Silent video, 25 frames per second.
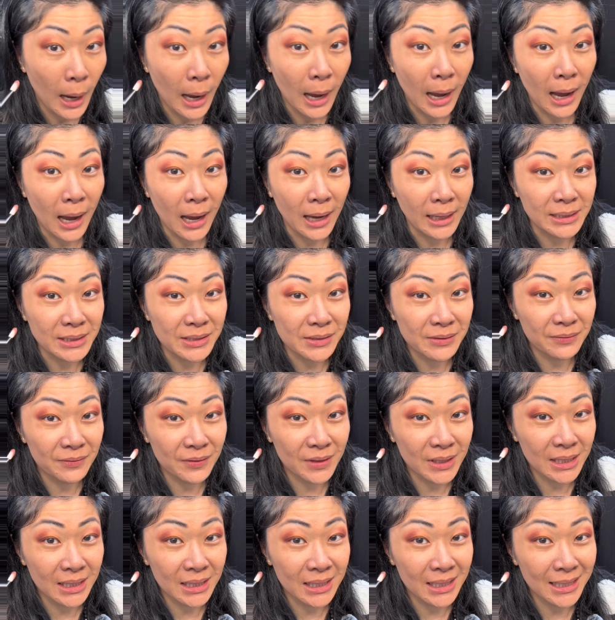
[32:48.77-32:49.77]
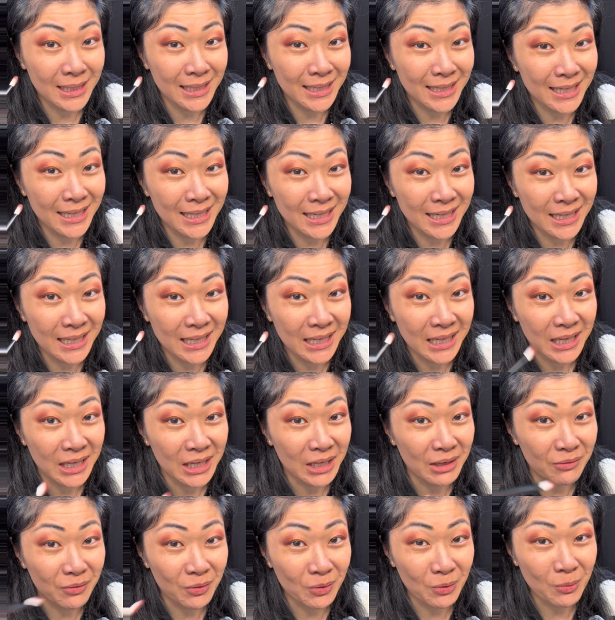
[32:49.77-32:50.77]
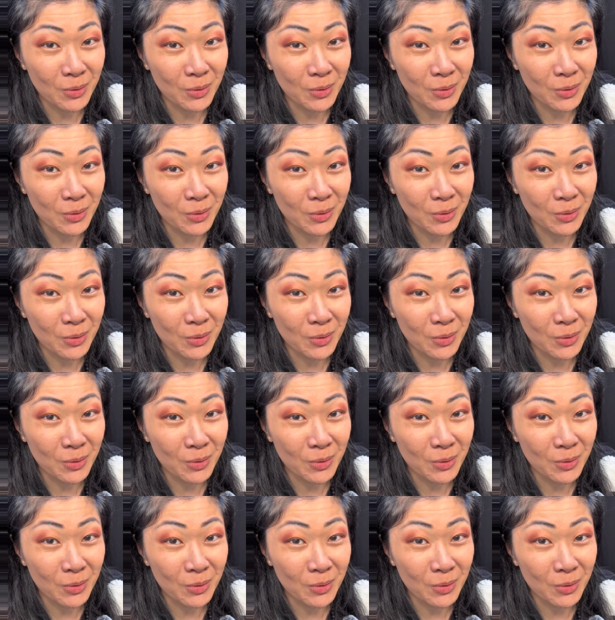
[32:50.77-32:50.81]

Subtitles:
hi to Finley. If you're